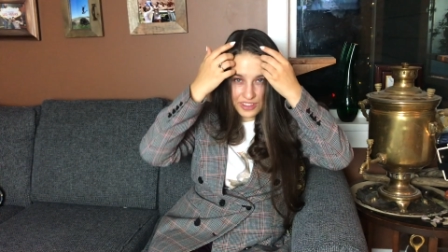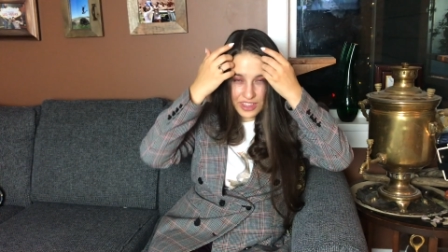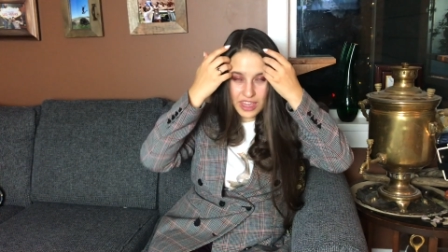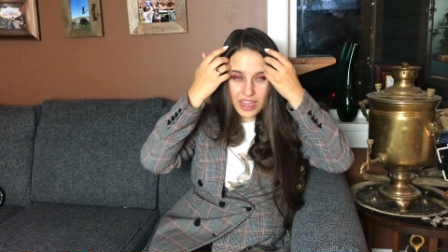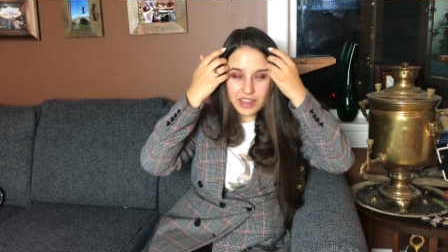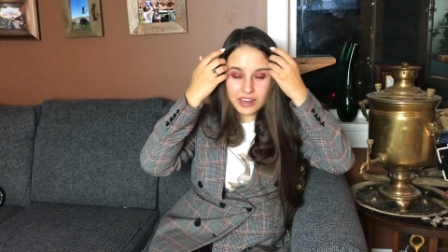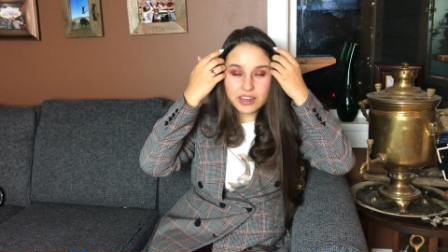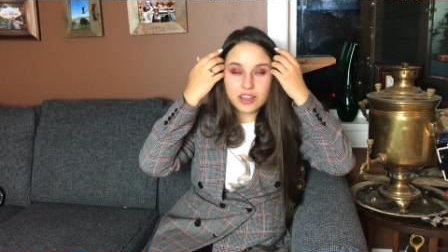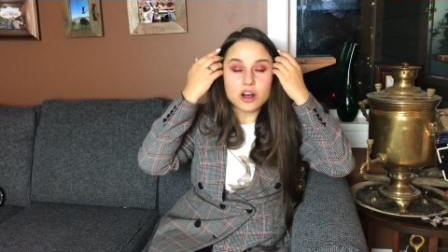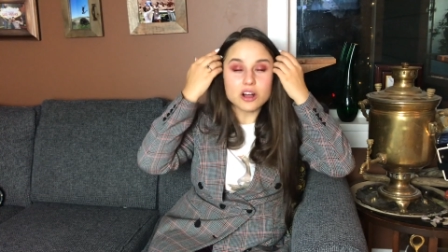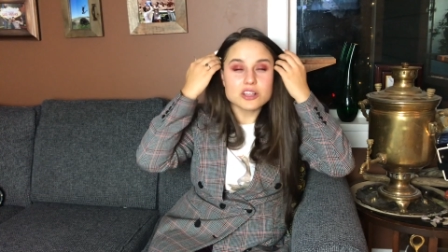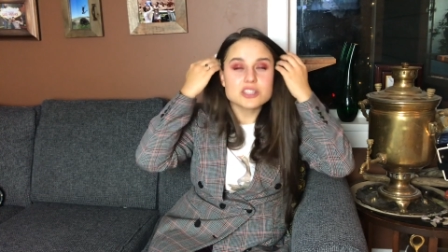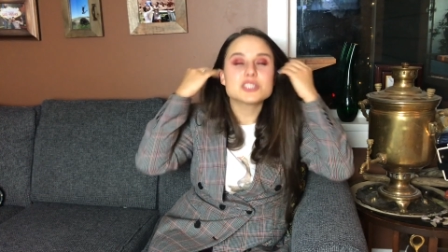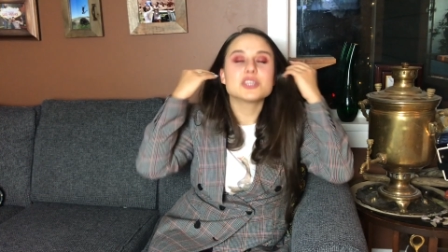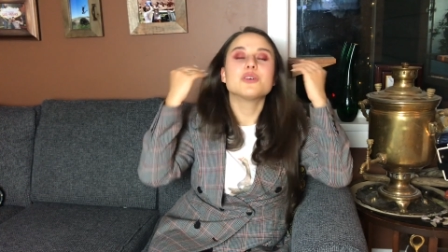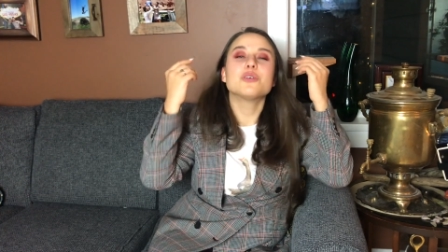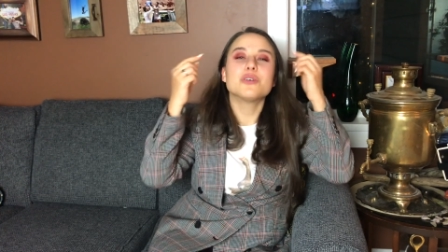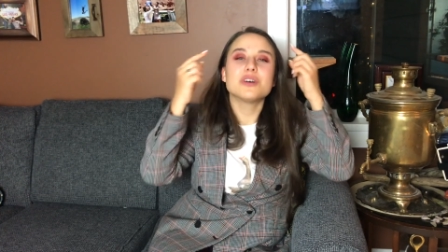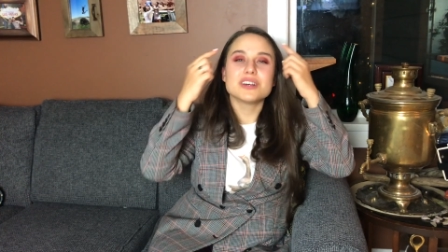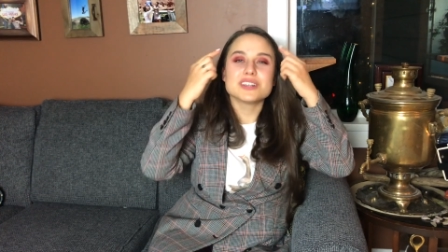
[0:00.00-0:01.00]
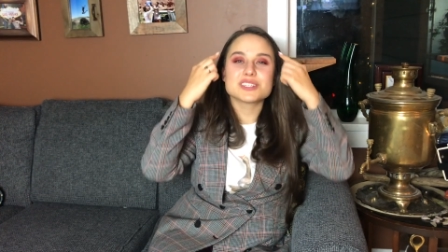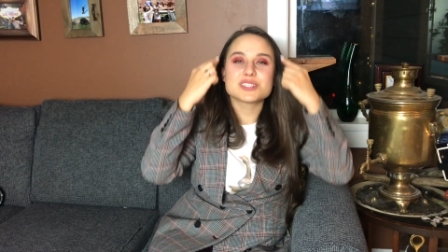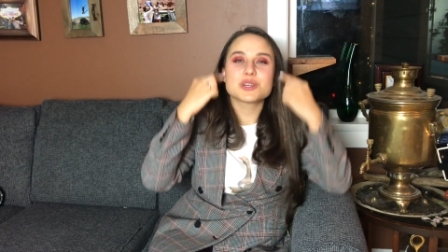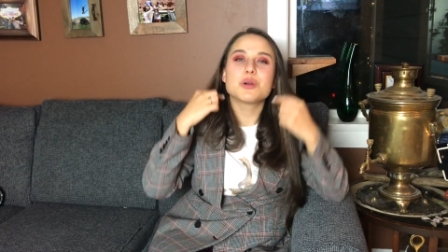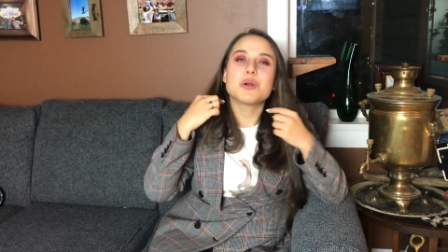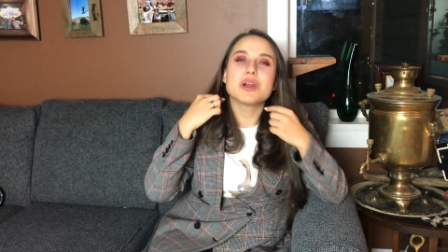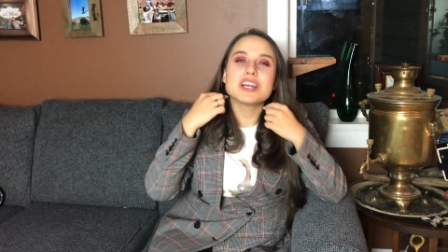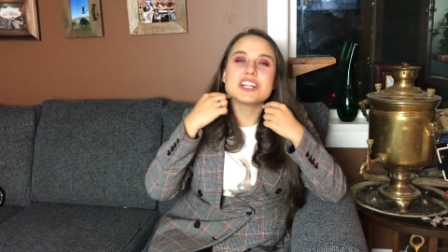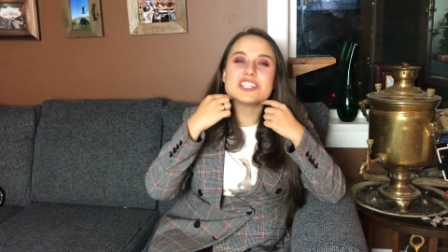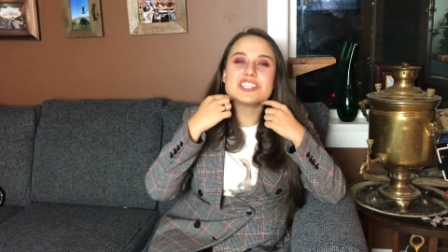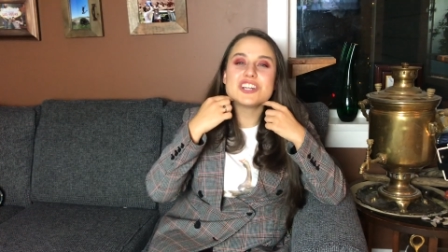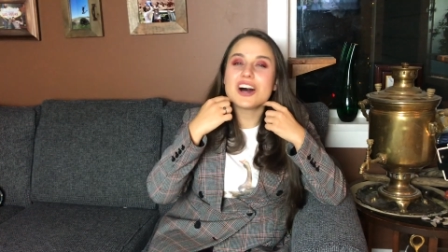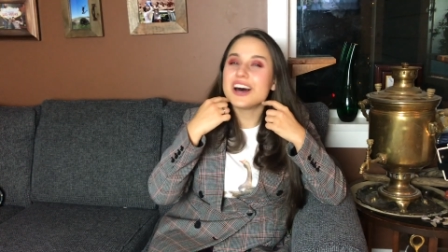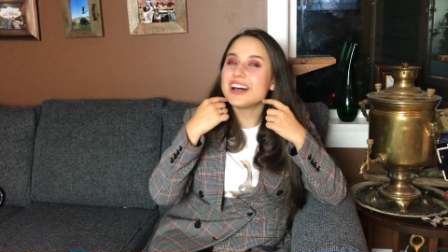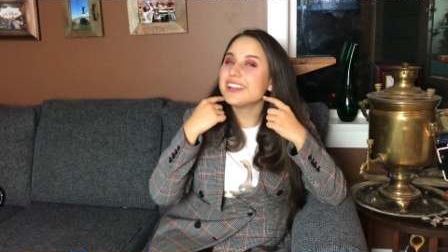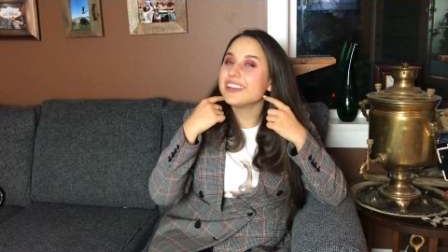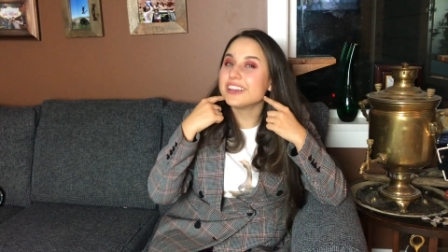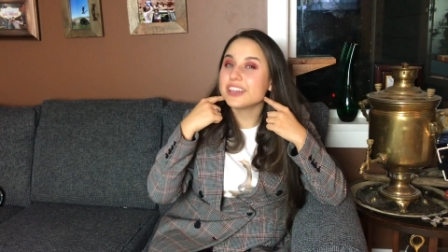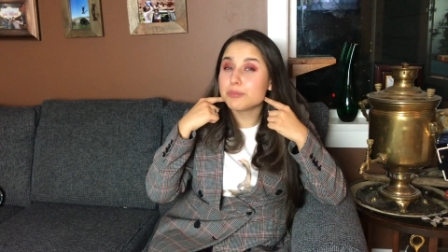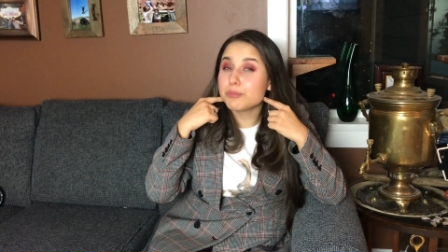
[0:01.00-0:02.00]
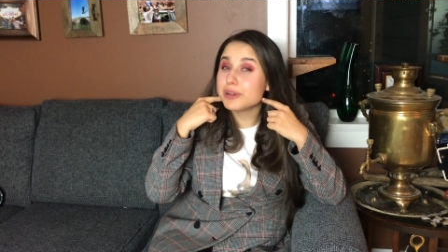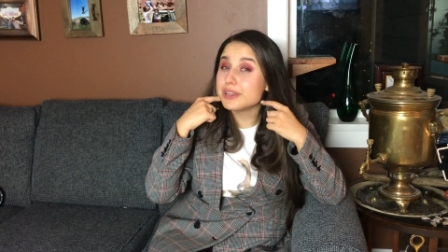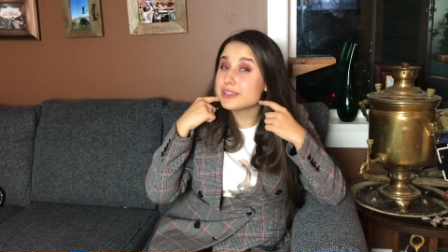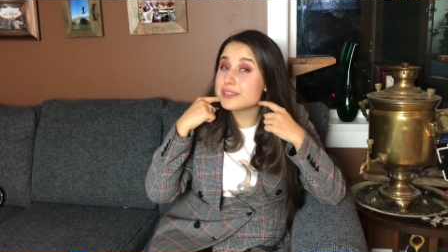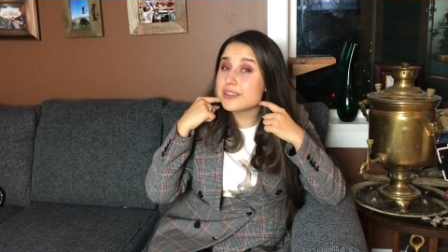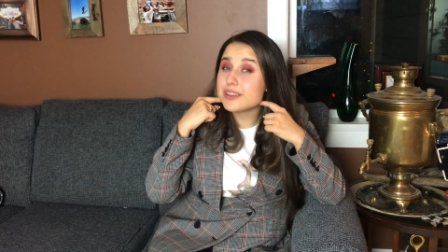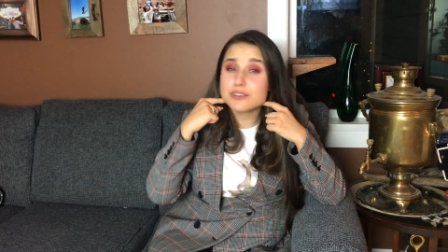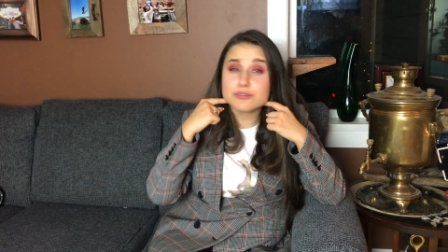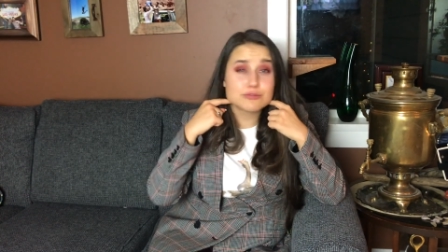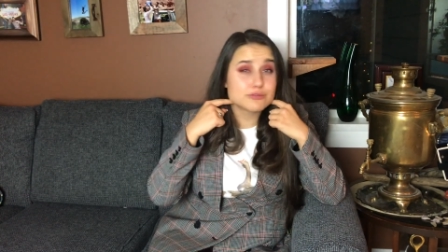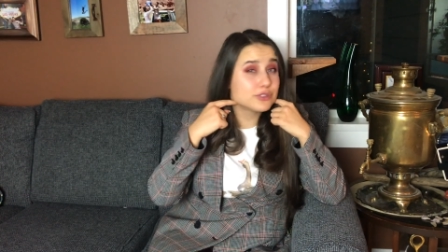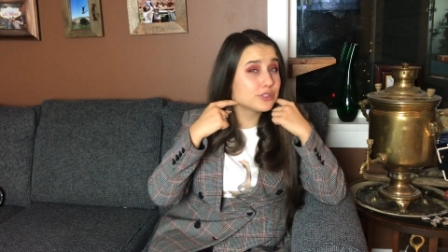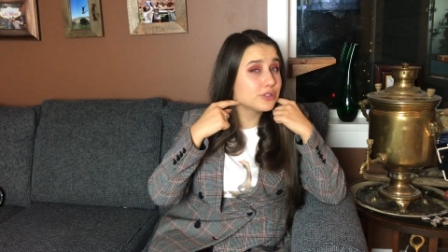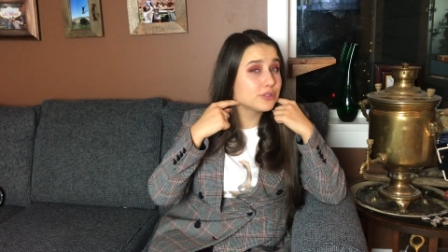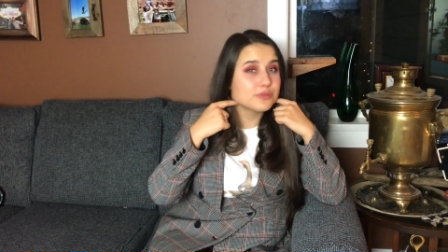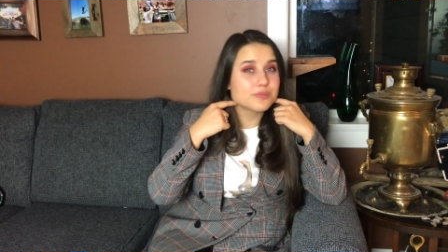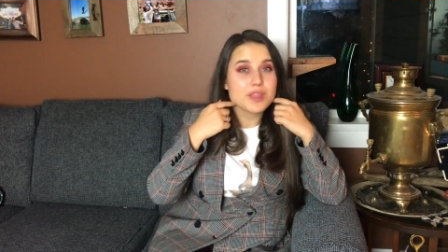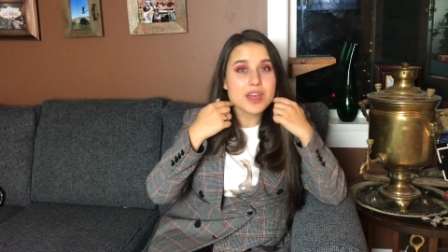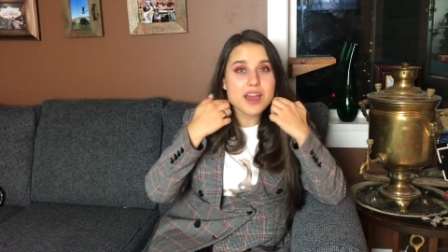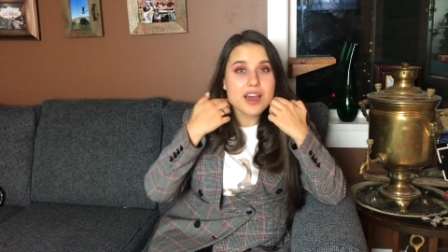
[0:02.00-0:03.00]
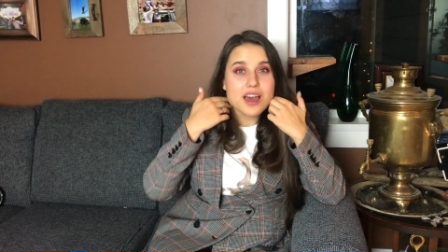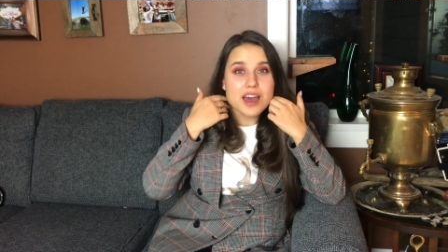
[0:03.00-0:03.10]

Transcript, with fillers: And also a square jaw like myself too.